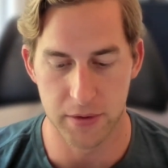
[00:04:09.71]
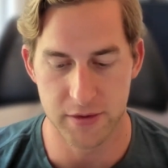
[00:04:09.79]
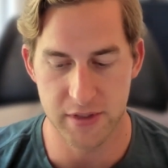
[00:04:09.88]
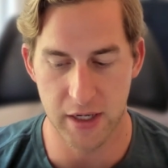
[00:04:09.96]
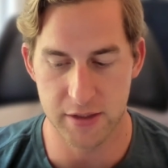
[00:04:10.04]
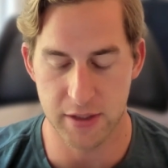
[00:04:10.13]
I'd
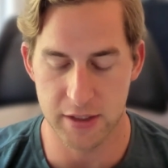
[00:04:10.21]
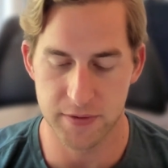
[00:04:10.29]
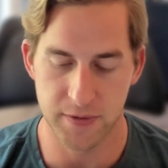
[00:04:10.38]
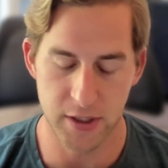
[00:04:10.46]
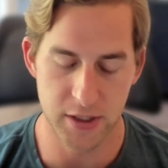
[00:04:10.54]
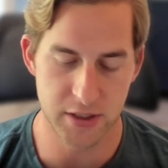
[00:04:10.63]
say
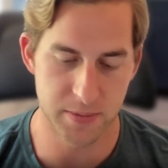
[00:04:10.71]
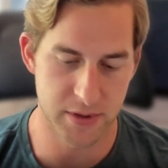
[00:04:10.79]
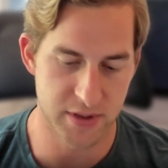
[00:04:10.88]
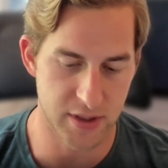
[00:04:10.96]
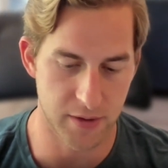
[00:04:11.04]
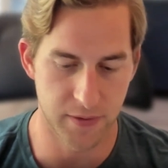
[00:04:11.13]
it's very
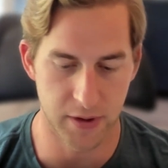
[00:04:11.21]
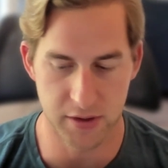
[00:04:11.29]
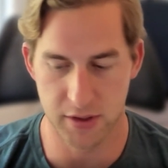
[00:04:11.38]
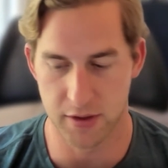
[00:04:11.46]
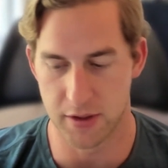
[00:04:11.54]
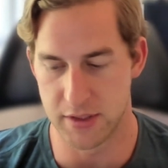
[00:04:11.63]
specific
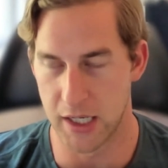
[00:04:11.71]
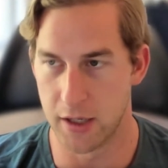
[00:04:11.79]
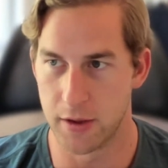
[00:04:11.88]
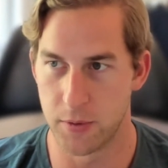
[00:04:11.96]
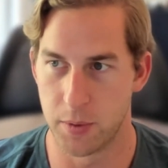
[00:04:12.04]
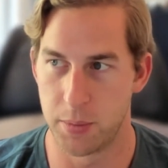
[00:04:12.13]
to the
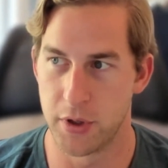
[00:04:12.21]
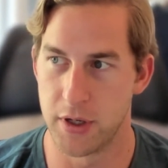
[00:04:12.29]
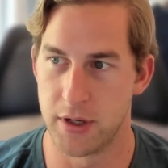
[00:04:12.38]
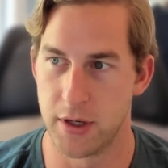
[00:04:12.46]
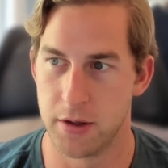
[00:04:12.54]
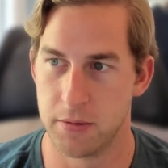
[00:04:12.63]
data that we're
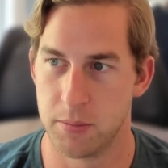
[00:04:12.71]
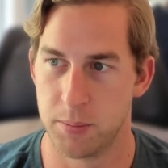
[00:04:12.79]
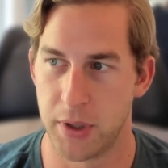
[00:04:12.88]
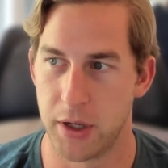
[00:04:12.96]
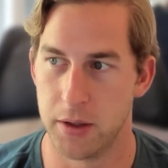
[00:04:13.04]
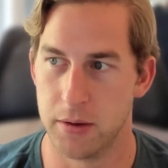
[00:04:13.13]
putting in,
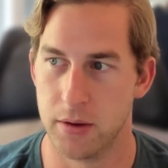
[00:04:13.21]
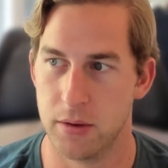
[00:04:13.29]
but